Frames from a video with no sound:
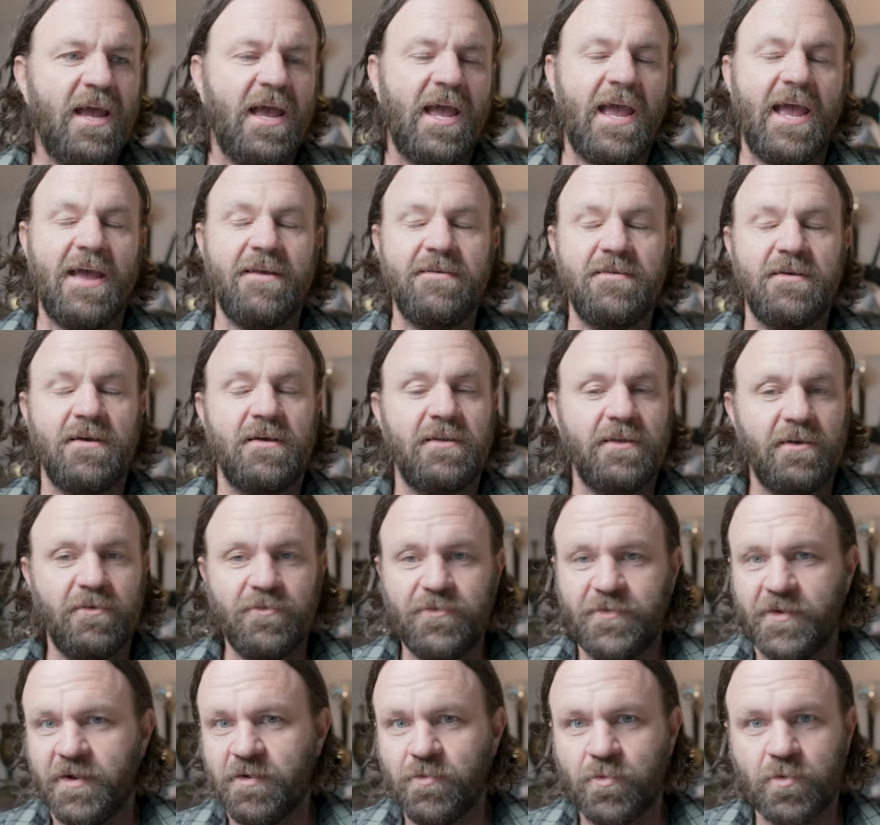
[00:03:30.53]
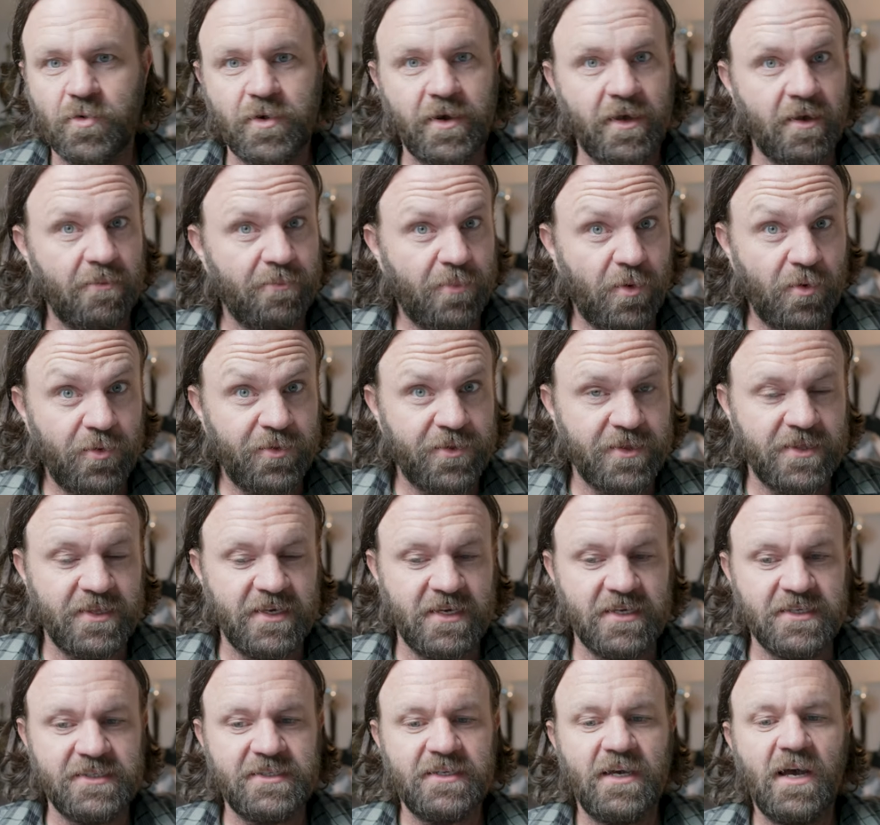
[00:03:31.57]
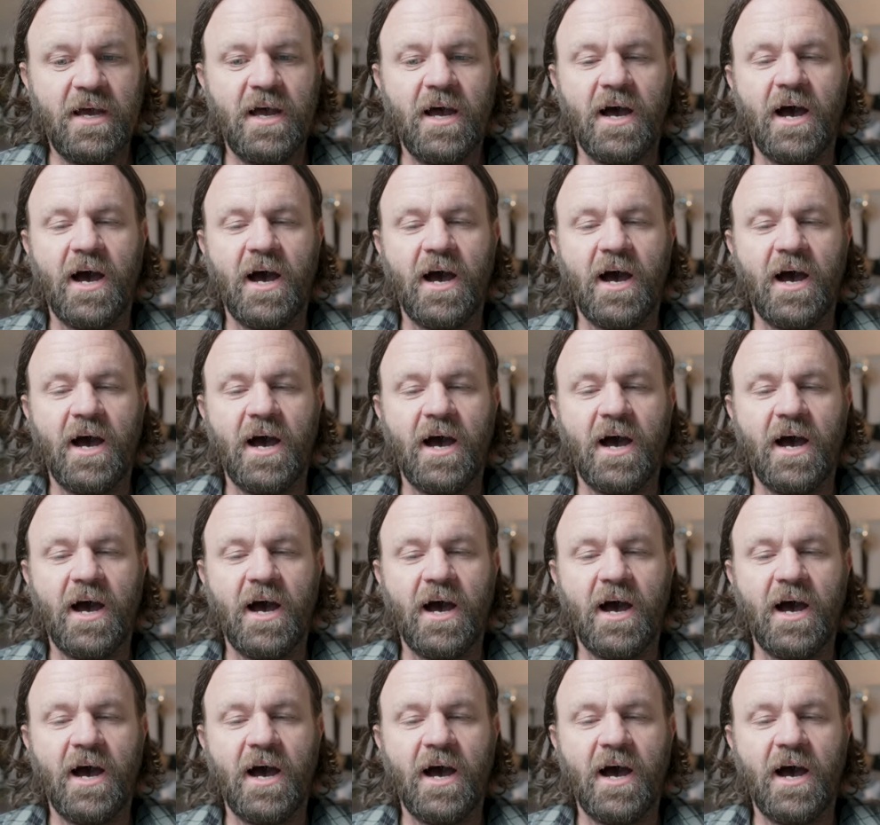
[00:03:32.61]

and a little fair warning on both of these.